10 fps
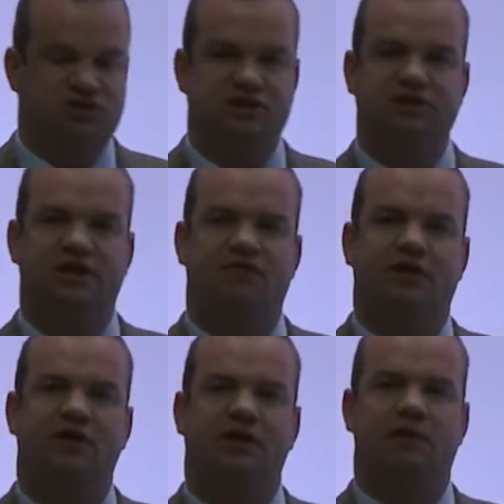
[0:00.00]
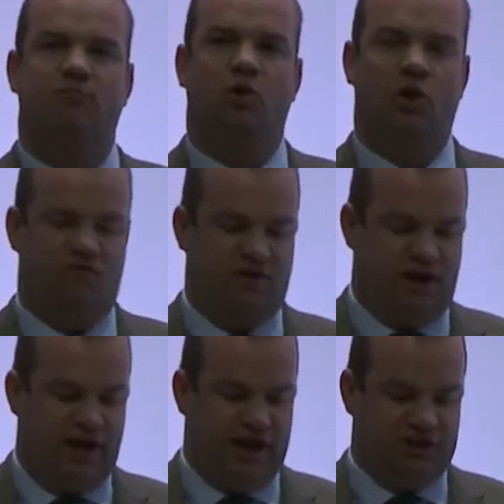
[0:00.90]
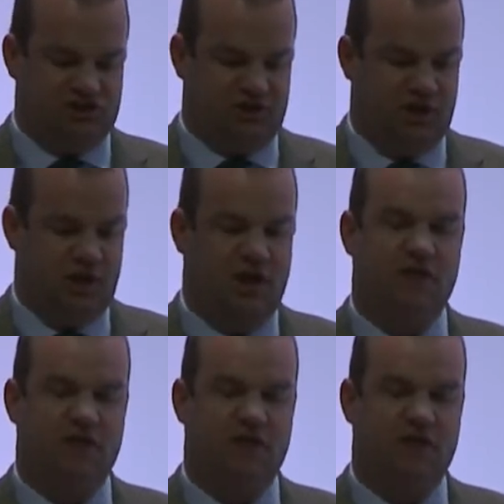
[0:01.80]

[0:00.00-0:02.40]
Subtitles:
significantly more variation